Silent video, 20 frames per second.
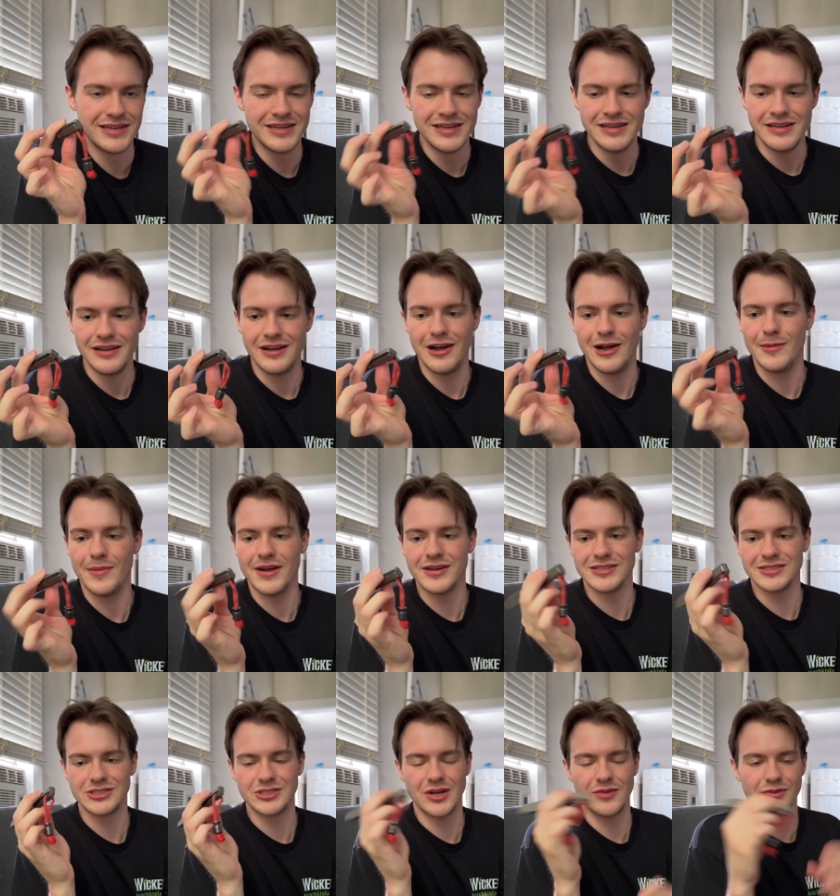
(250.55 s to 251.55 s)
I just
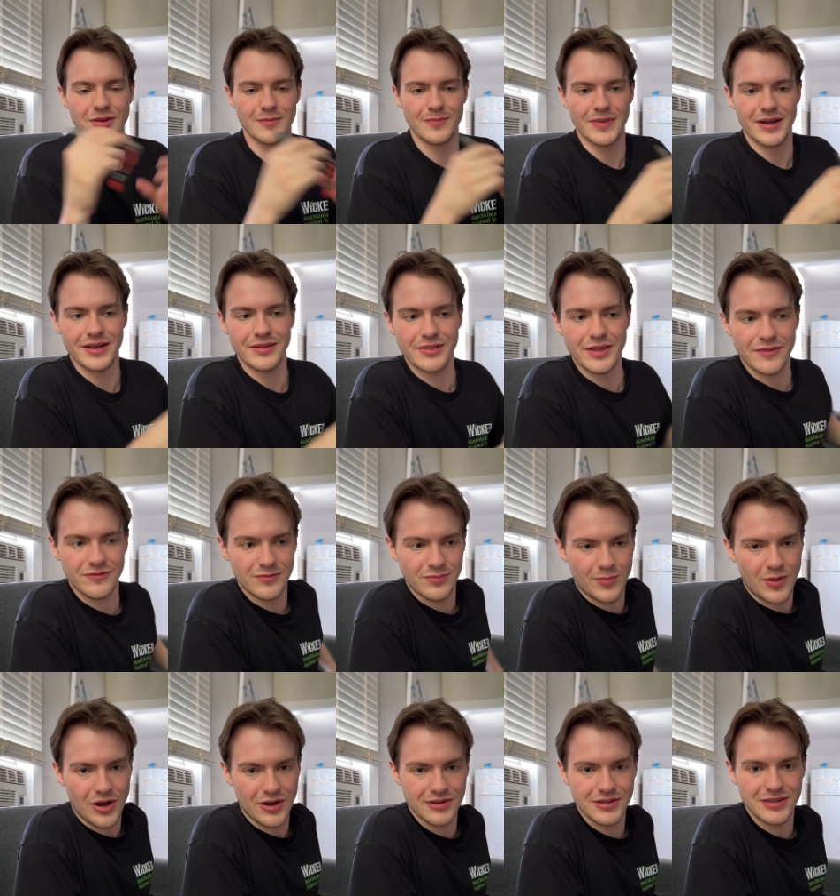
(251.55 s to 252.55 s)
shove it in my left
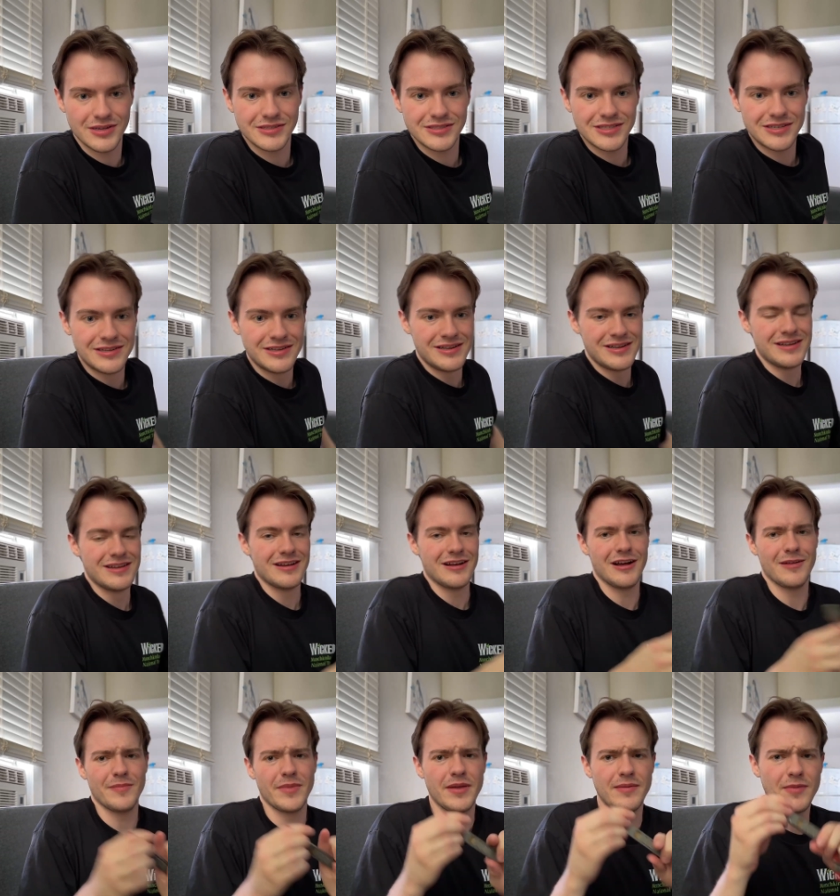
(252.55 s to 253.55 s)
pocket.
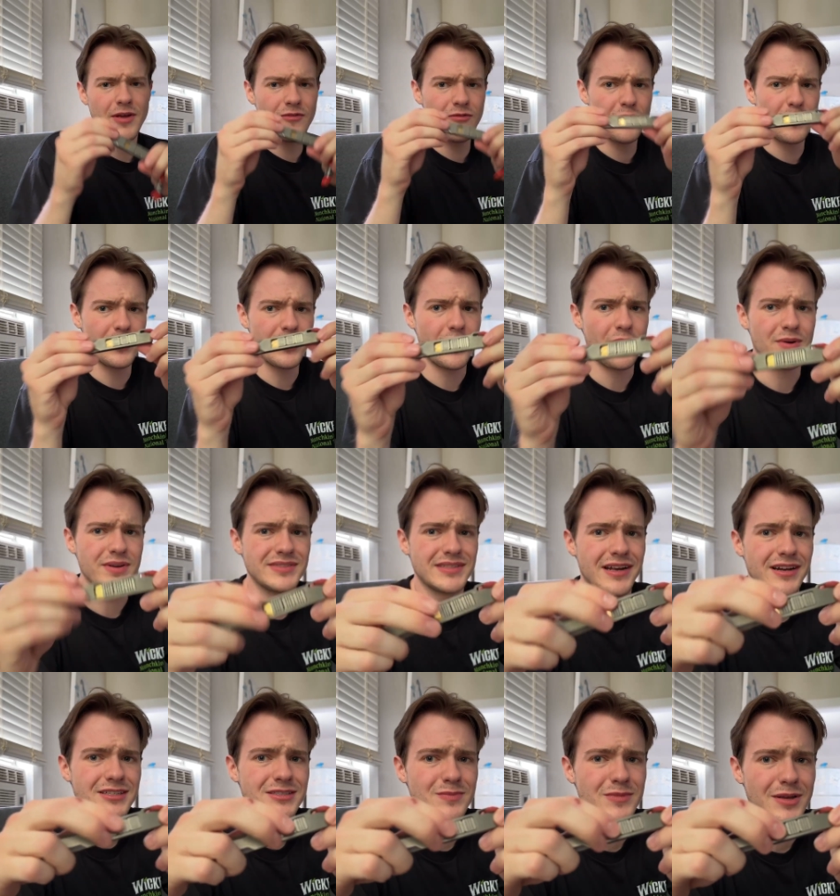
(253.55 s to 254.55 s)
And everyone always
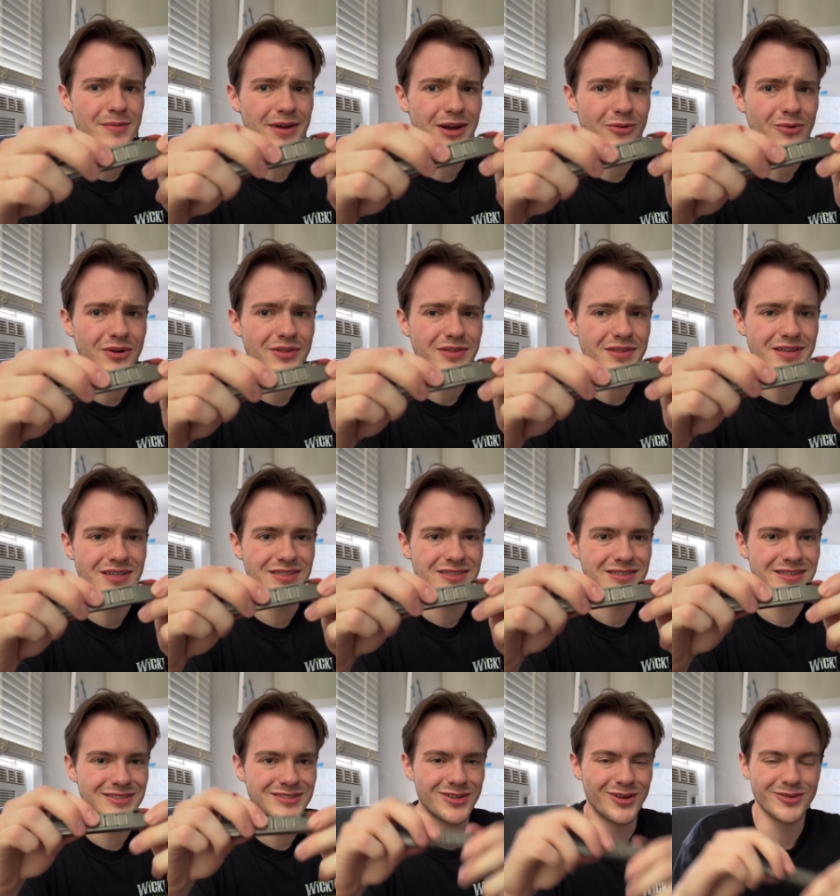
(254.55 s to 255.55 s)
asks me about what these
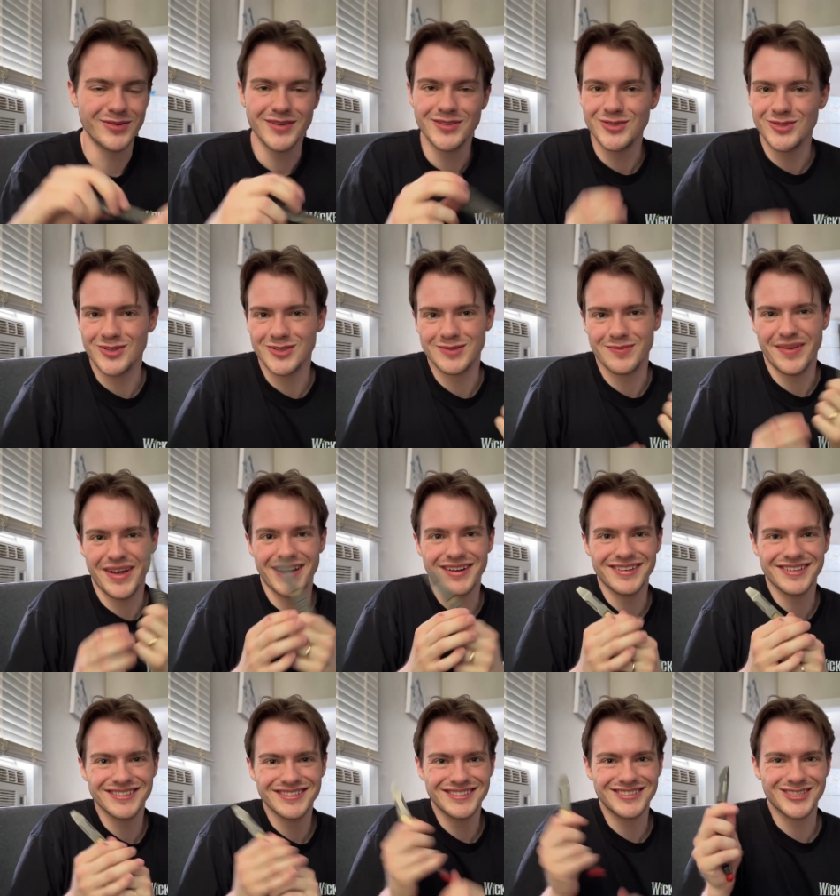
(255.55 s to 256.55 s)
things are. These are just
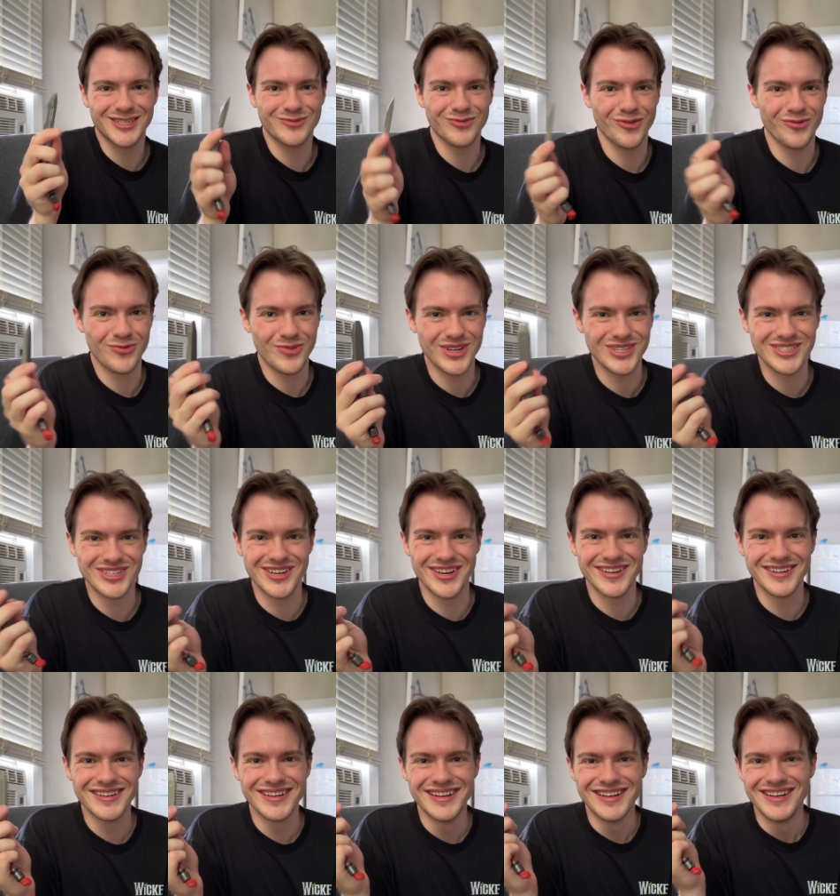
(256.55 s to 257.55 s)
magnets just for
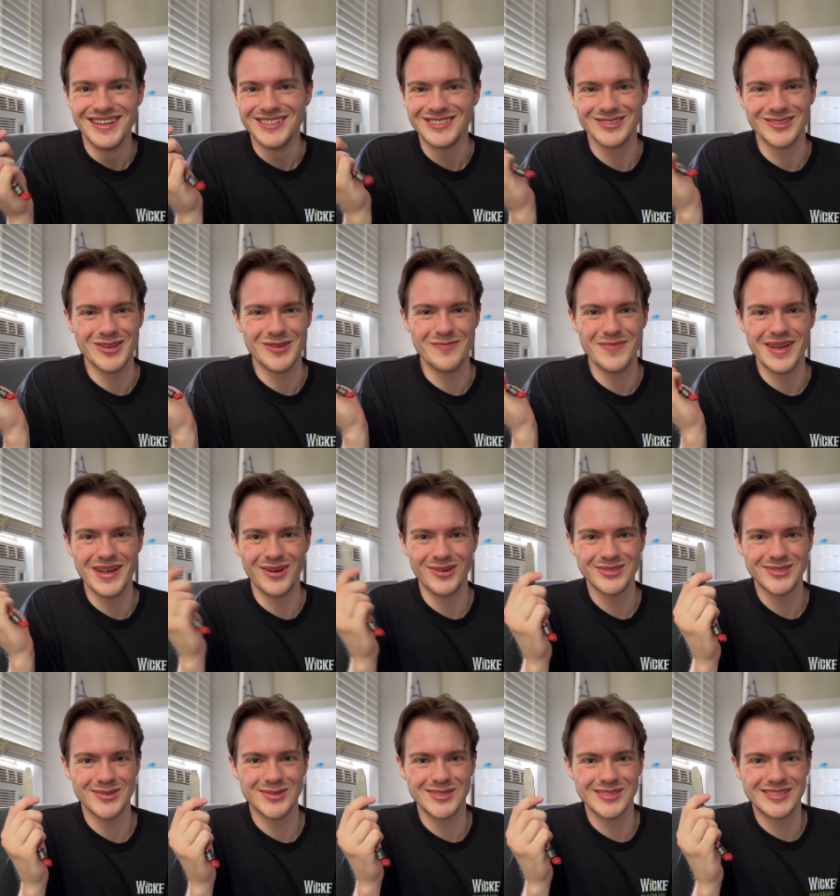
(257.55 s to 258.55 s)
fidgeting. So you may
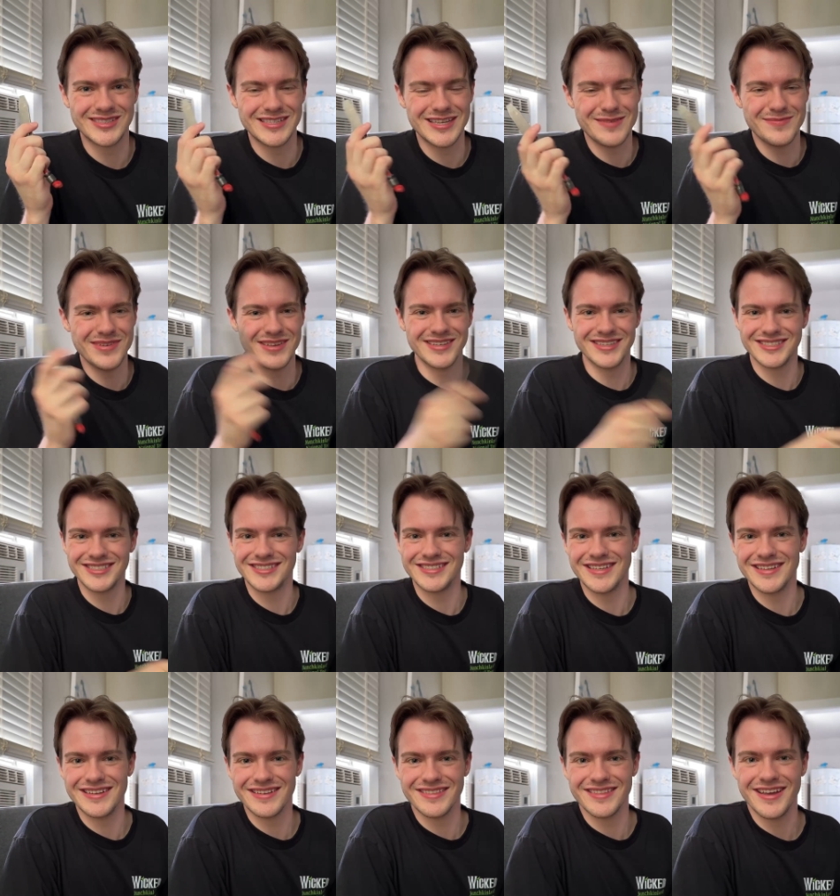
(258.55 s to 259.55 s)
also just see me just
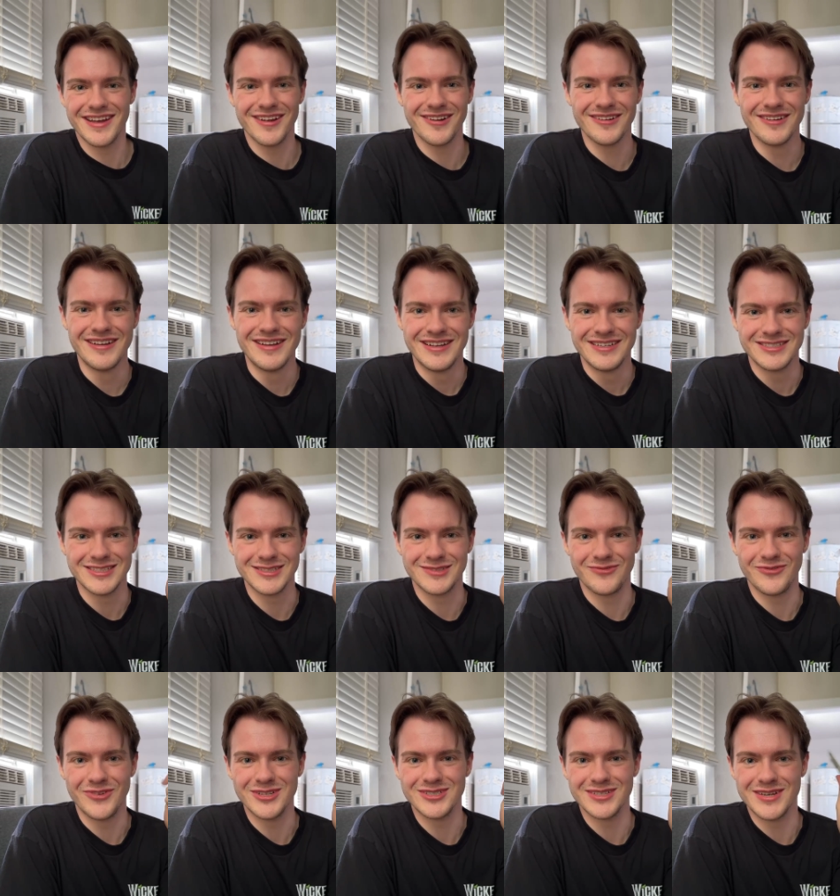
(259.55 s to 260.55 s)
sitting there, just
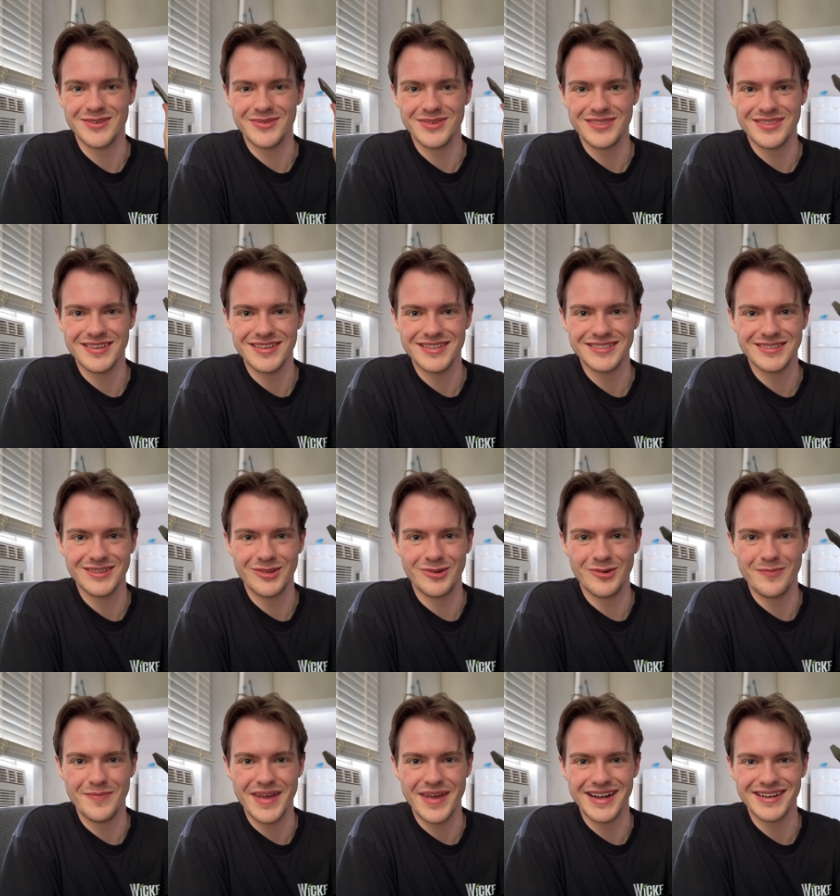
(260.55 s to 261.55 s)
fidgeting with these little
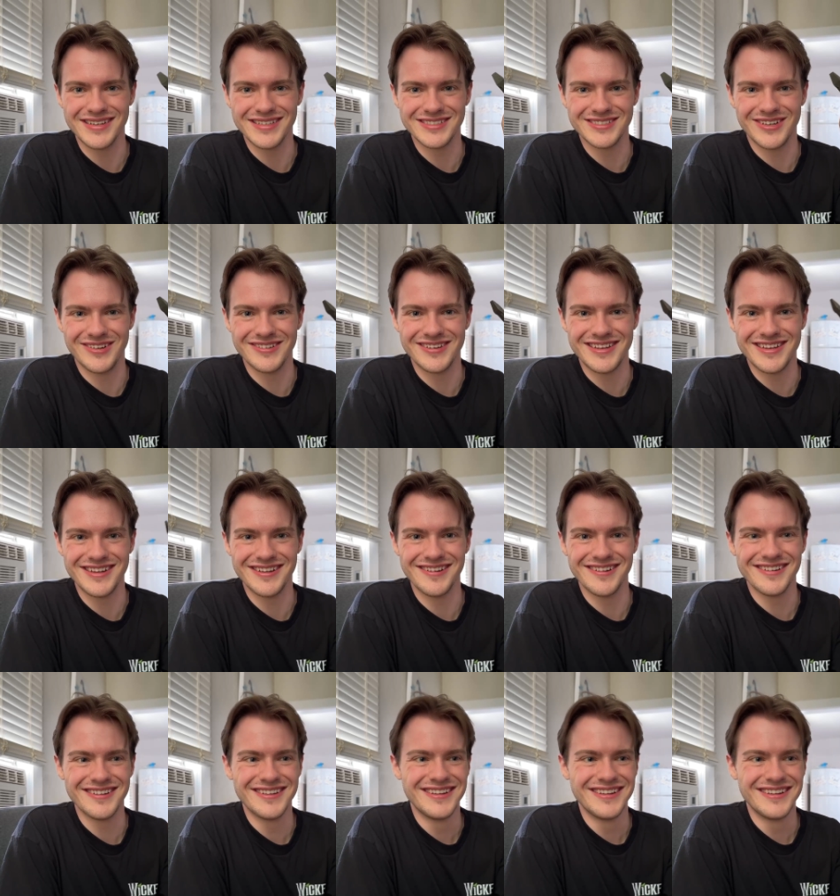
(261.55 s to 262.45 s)
magnets on here.